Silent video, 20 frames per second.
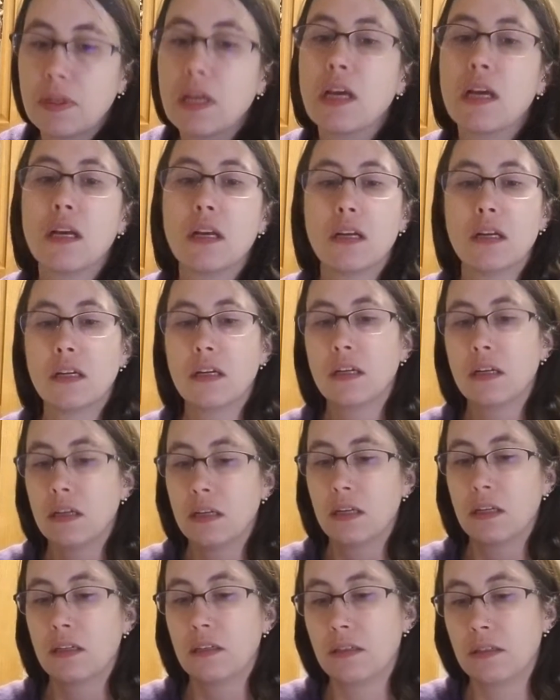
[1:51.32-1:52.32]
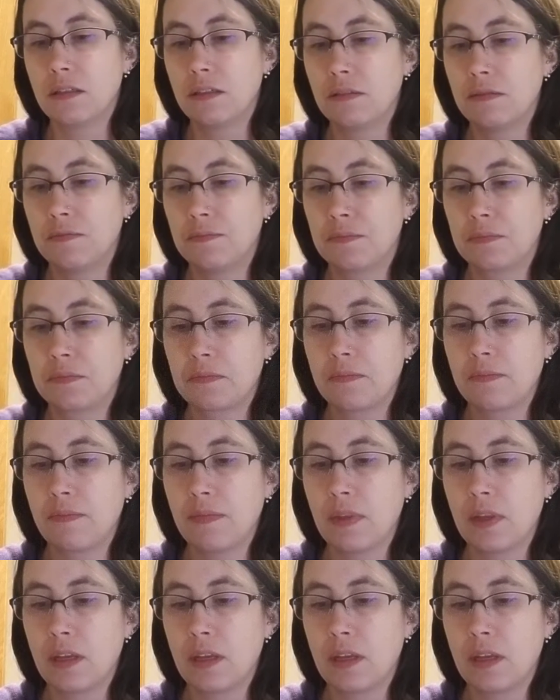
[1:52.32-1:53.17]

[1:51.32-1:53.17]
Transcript: No one is speaking in this clip.